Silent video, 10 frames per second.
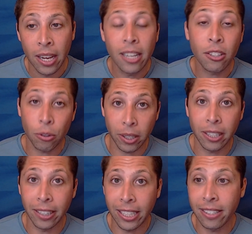is
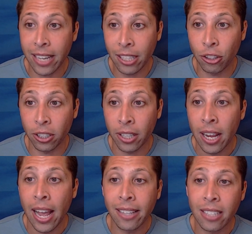critically endangered,
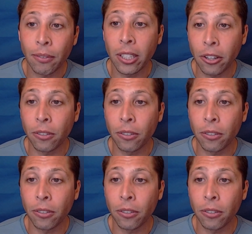and several other